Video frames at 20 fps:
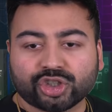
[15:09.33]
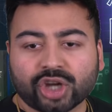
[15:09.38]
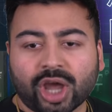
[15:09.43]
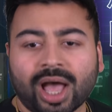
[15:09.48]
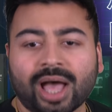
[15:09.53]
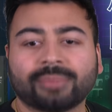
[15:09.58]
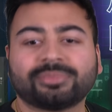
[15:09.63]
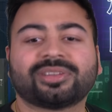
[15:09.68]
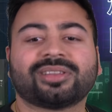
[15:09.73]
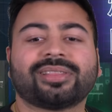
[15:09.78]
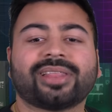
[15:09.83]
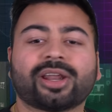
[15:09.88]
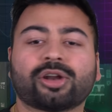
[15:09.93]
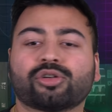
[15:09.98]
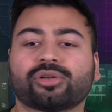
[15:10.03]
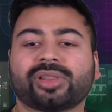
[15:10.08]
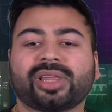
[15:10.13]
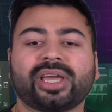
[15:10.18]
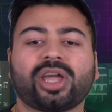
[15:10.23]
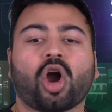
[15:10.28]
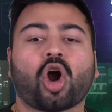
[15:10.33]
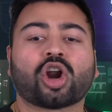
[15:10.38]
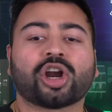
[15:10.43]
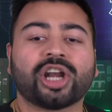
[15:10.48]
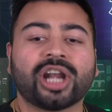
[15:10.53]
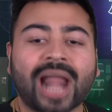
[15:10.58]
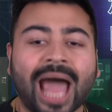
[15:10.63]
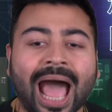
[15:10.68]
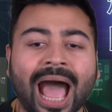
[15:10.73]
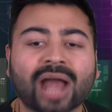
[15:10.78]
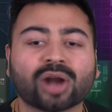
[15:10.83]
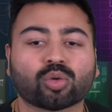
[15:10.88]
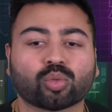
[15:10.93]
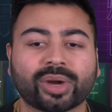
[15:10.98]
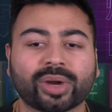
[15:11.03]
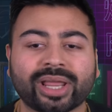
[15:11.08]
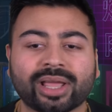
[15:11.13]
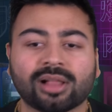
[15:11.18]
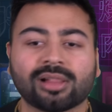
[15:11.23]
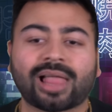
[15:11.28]
jobs literally are not
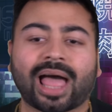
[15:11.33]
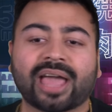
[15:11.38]
real.